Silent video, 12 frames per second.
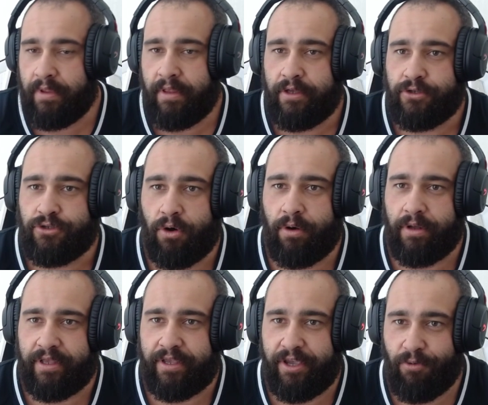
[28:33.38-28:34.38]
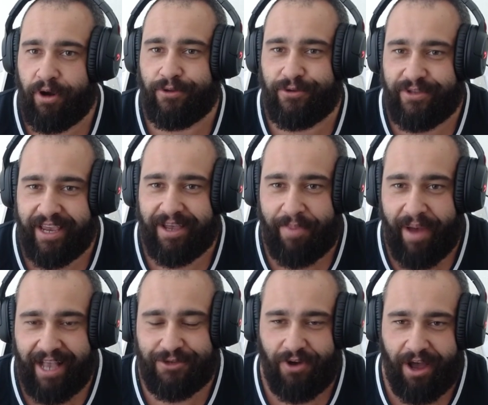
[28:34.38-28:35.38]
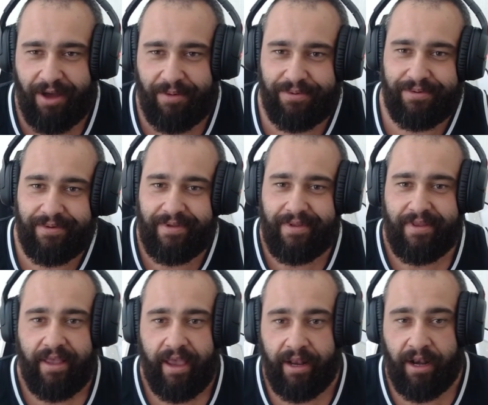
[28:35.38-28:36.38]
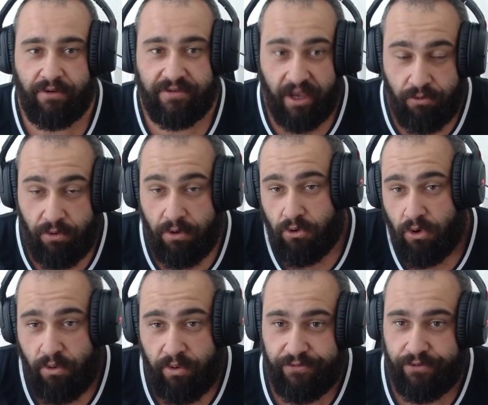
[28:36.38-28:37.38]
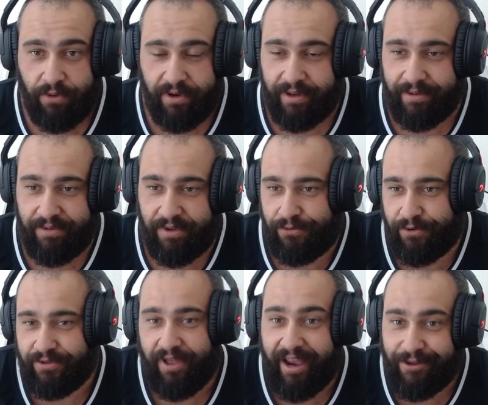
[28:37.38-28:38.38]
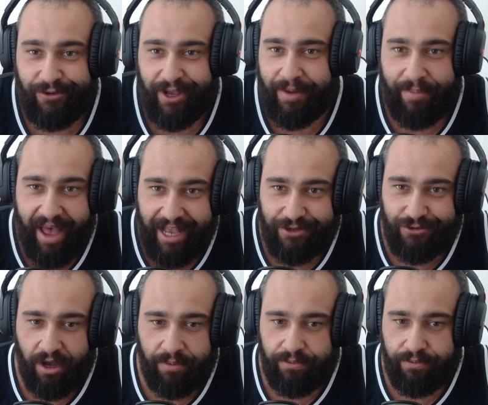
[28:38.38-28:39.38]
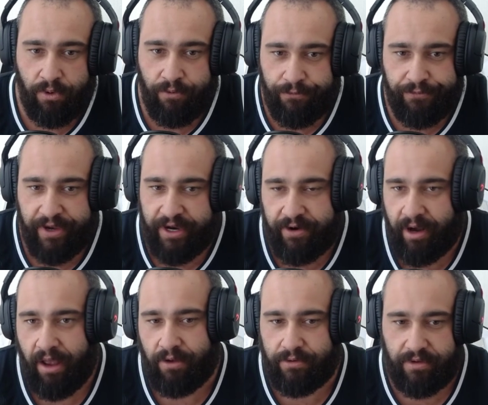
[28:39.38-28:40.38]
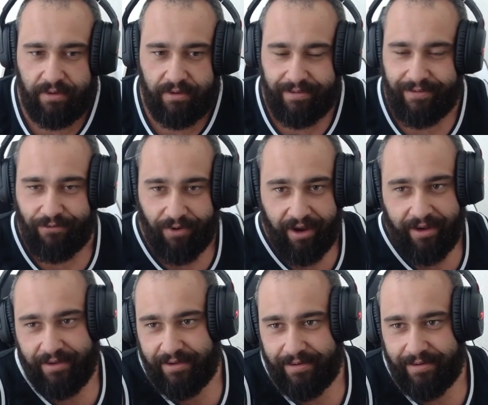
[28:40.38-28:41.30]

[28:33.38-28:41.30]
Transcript: So he wanted to take a backdrop. And I was like, well, cool. If you're dying to take a backdrop, we'll figure it out. Right?